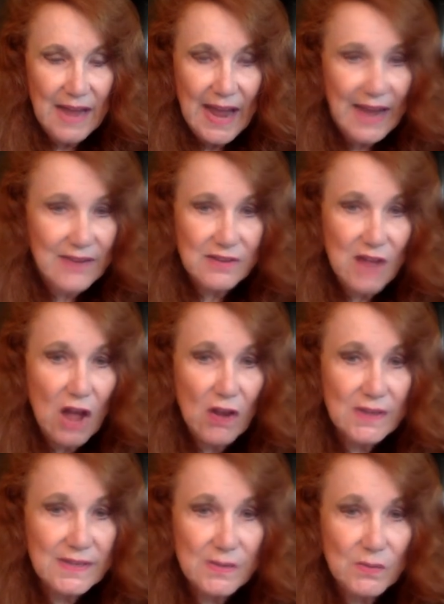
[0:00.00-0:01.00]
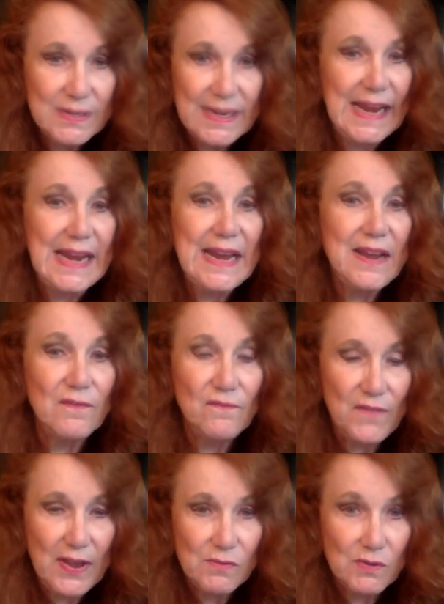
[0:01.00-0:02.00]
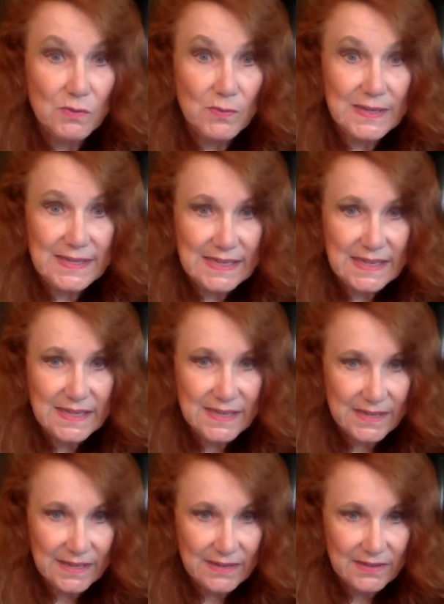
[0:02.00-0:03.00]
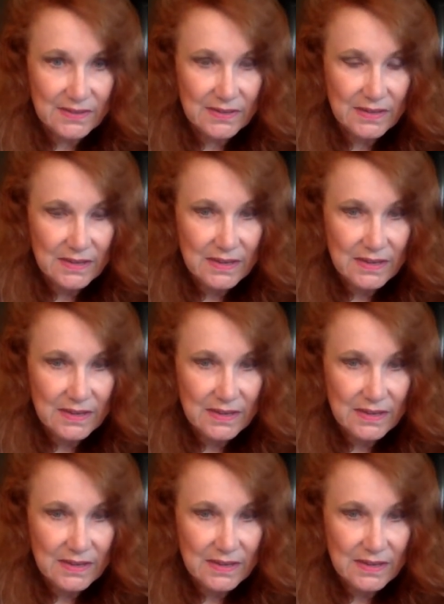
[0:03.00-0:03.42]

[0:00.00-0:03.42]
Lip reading: As long as there was any Confederate resistance